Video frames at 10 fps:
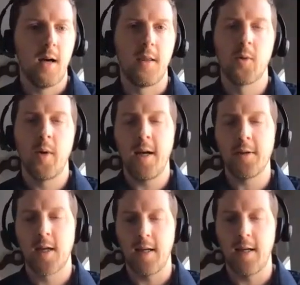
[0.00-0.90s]
On the
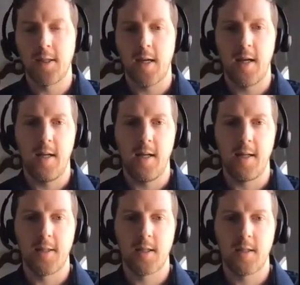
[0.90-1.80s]
greenhouse gas side, it
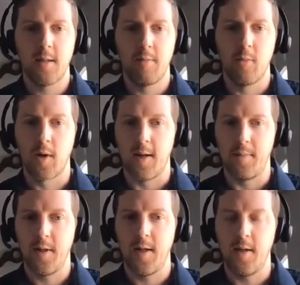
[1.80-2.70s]
gets more
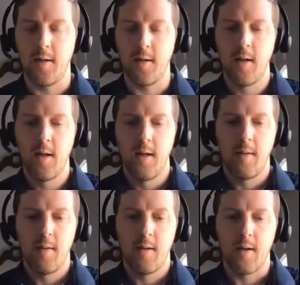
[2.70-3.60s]
complicated
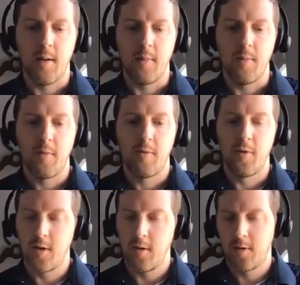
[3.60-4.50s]

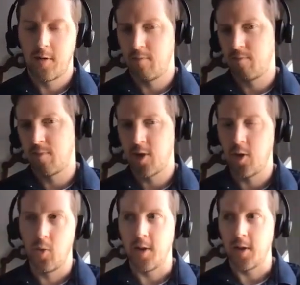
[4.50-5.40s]
for
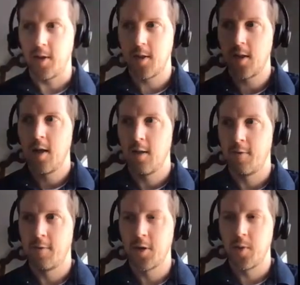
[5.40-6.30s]
two reasons.
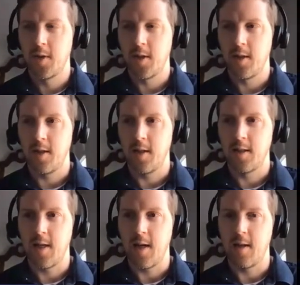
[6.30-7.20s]
The first reason
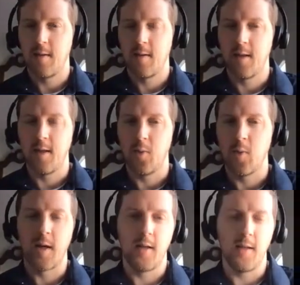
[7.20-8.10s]
is that the
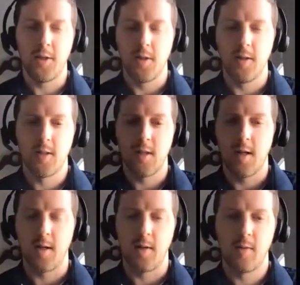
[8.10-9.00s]
regulations
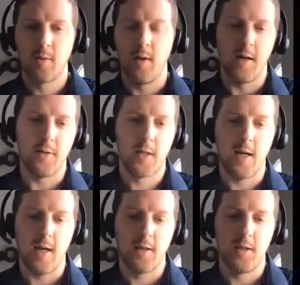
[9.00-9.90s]
on greenhouse
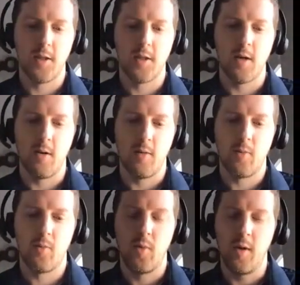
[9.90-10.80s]
gases aren't
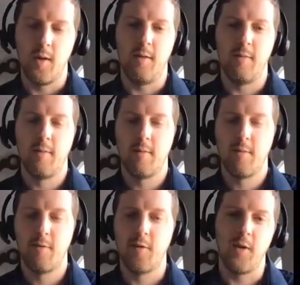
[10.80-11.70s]
really
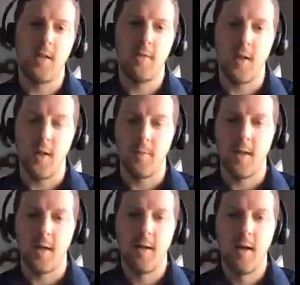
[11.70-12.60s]
fully
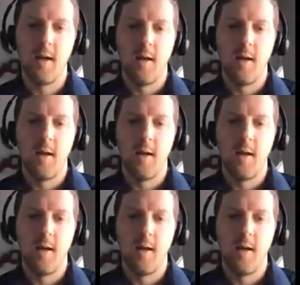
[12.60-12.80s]
developed yet.